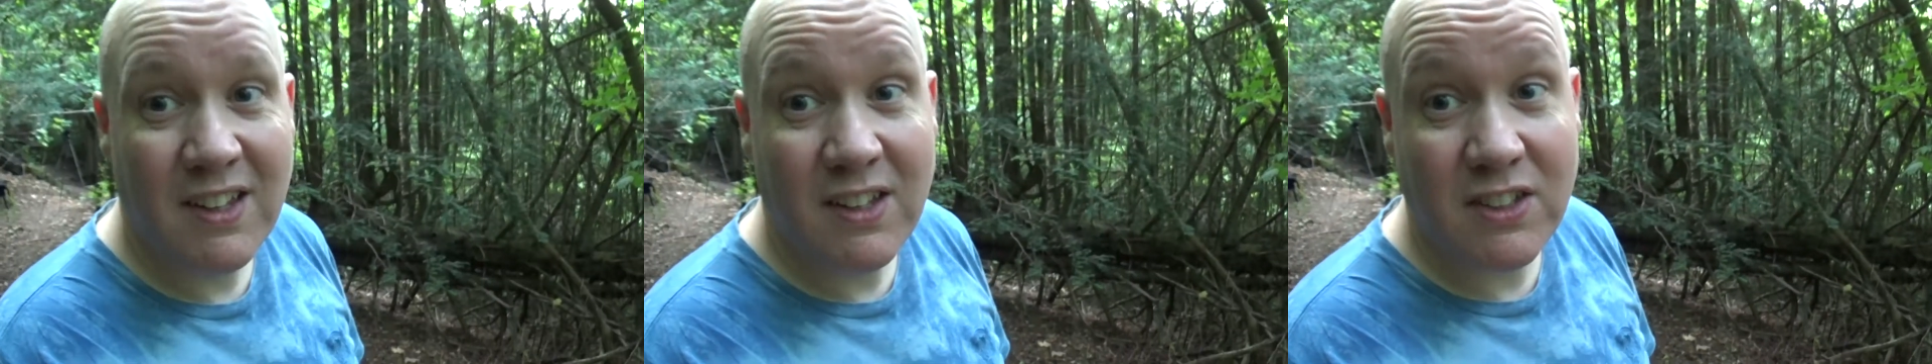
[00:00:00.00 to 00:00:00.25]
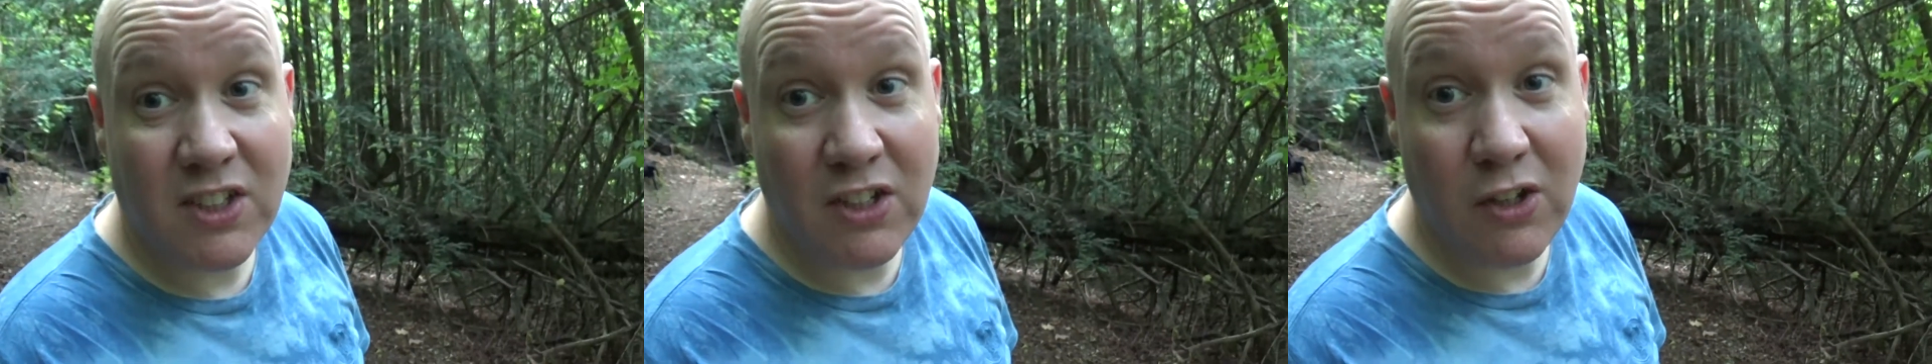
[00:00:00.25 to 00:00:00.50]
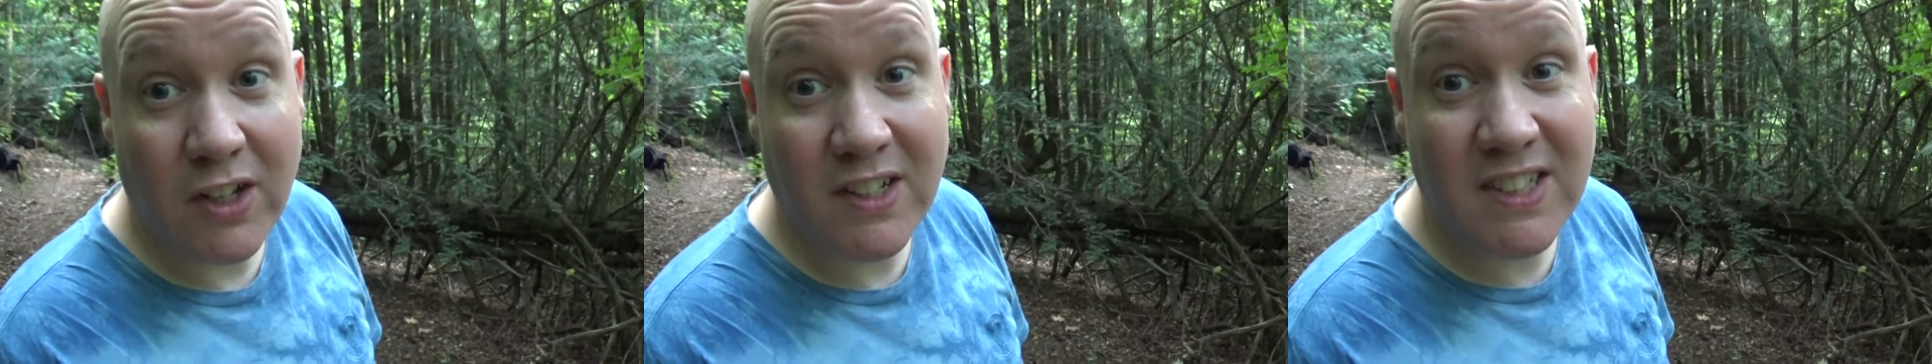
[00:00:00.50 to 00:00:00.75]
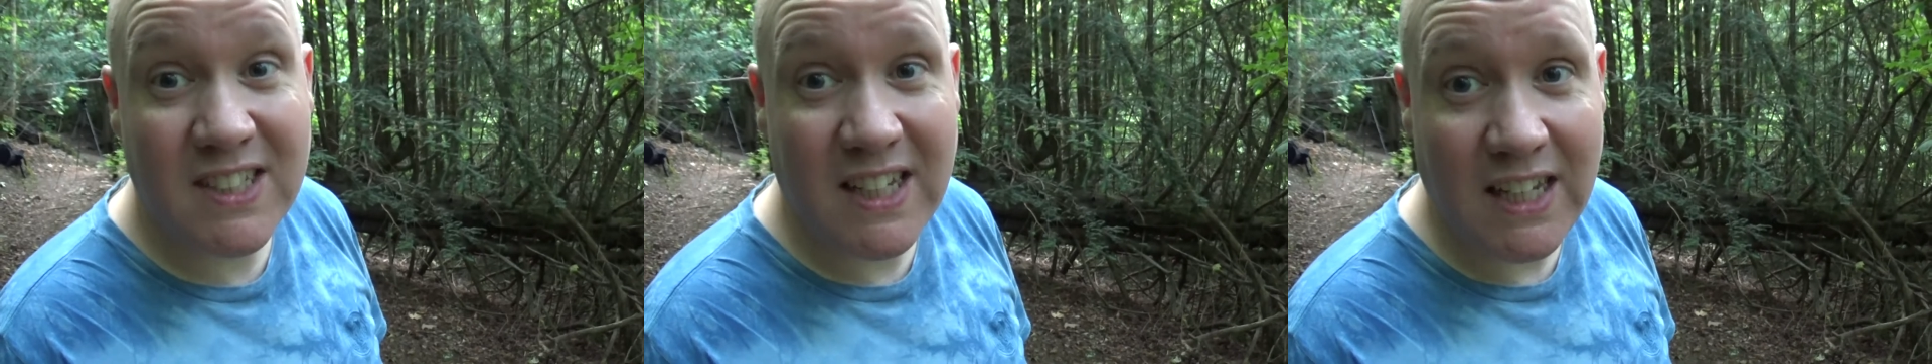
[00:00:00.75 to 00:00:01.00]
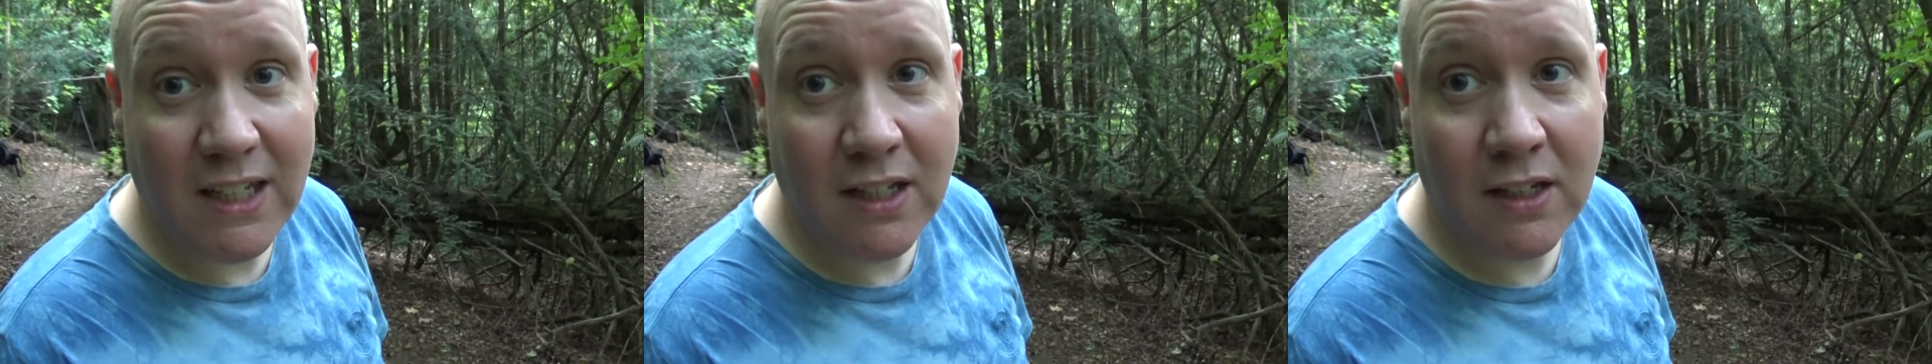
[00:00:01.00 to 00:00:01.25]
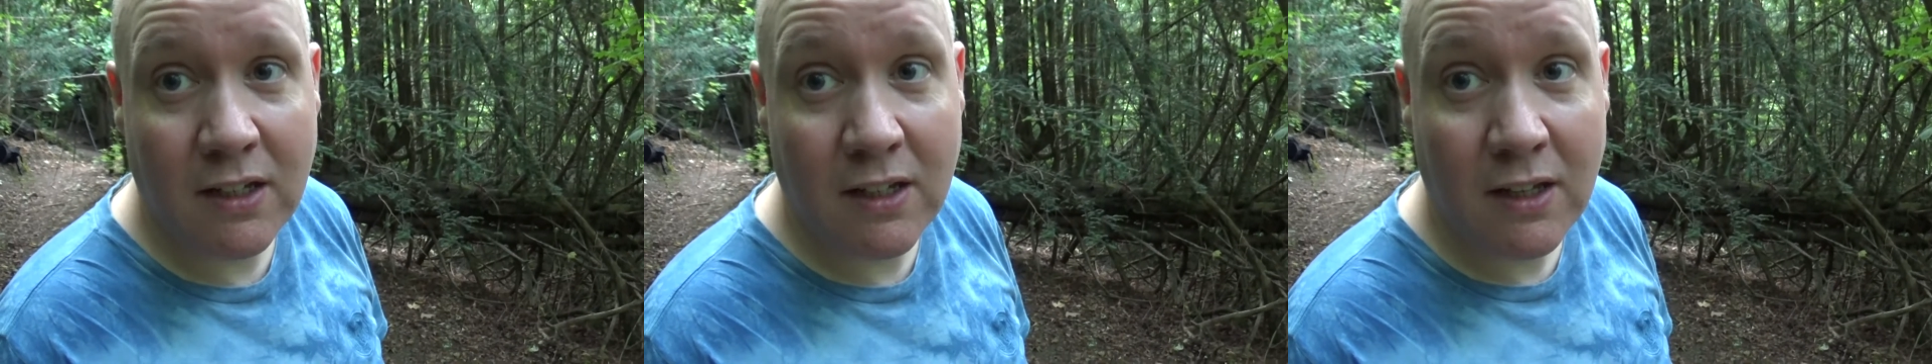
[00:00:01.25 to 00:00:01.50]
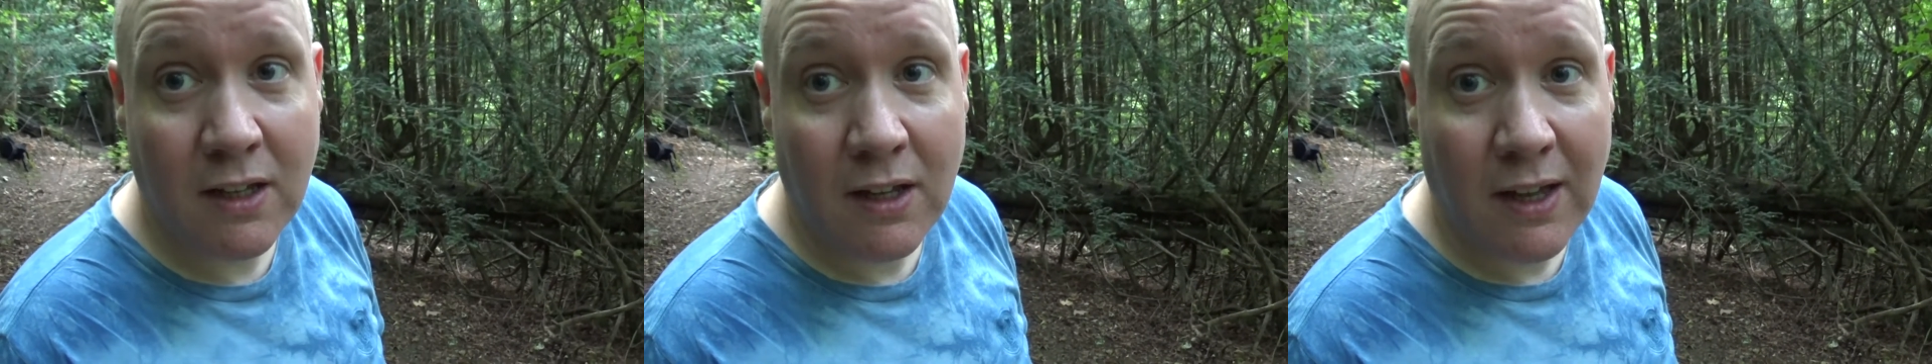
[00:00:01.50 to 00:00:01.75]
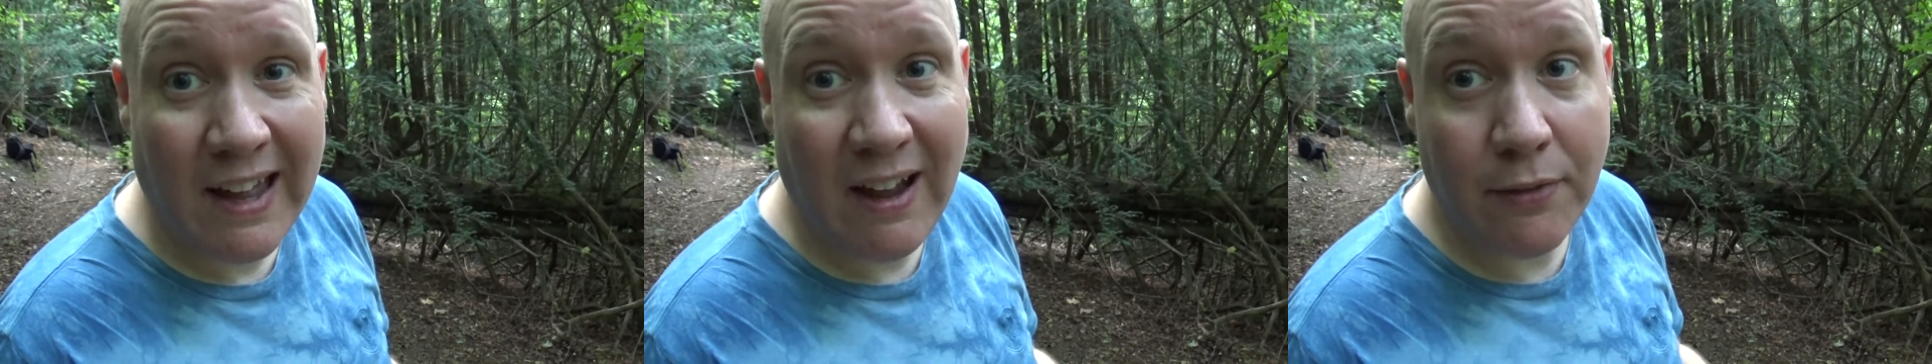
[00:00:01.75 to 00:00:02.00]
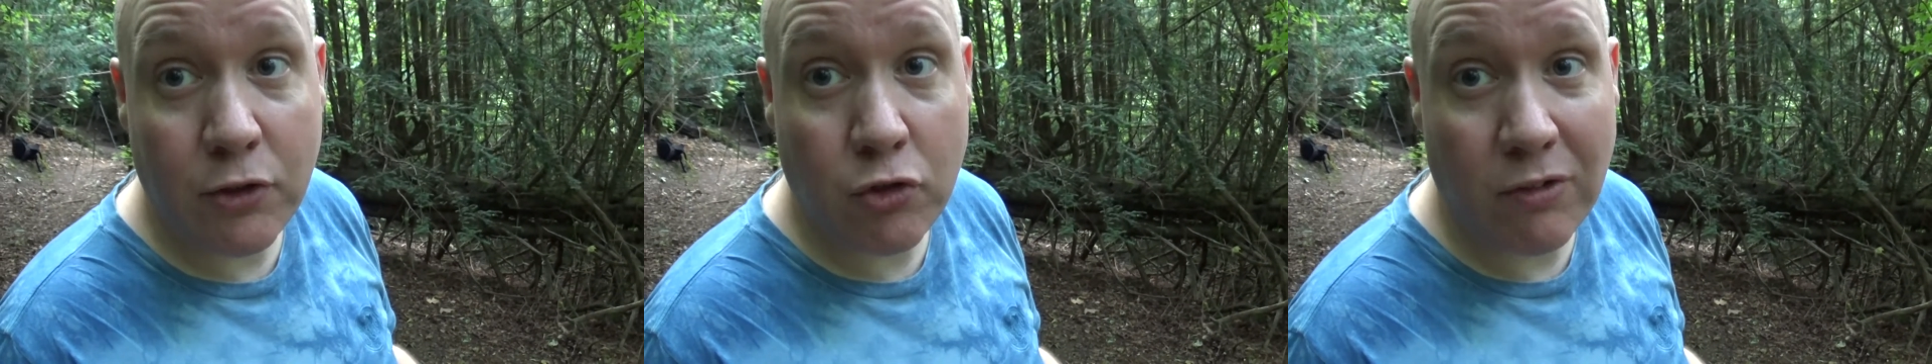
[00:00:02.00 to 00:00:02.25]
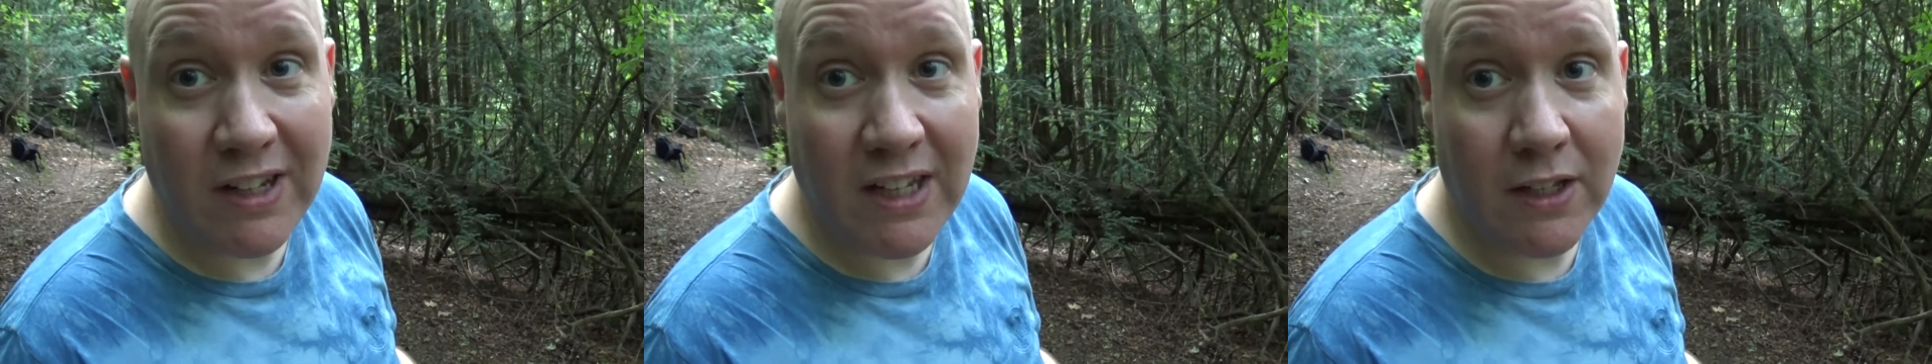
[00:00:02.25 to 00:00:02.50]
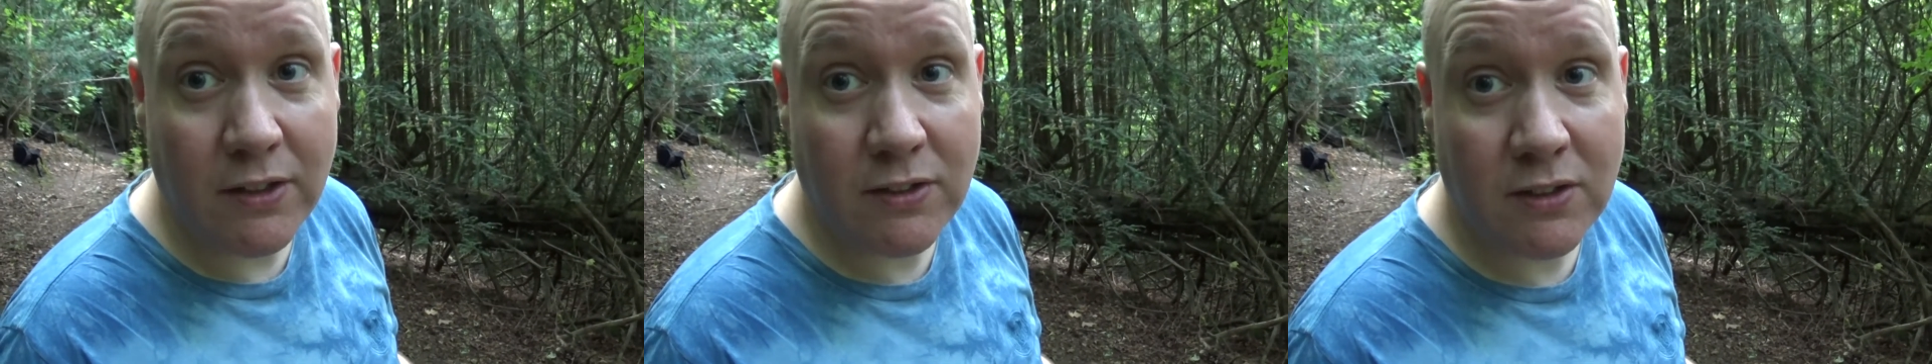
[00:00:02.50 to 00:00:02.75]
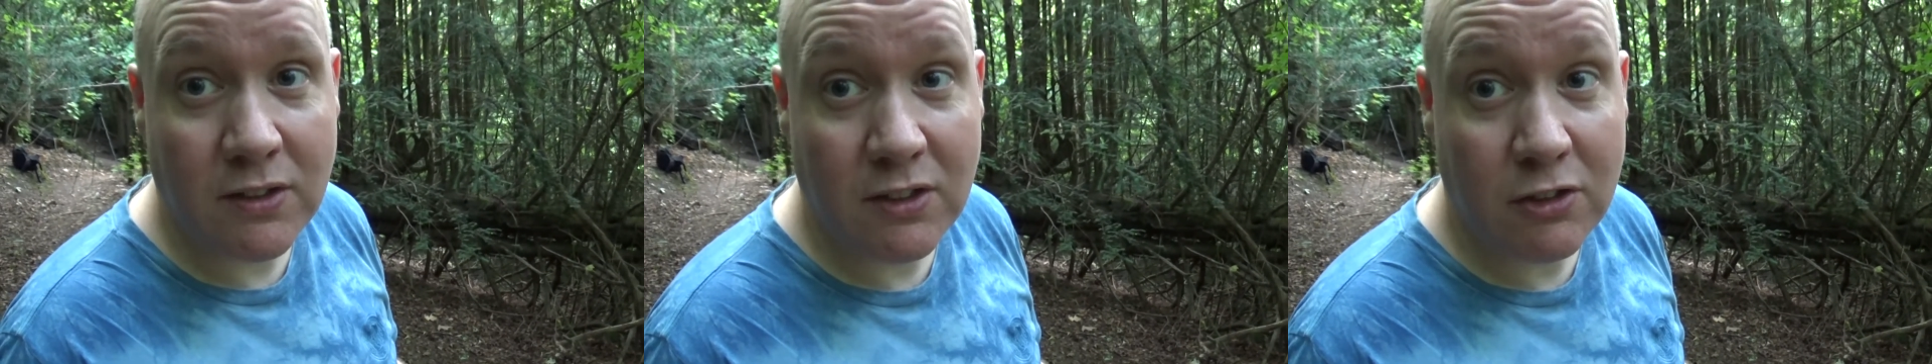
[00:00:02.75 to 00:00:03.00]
So you can see how the tree has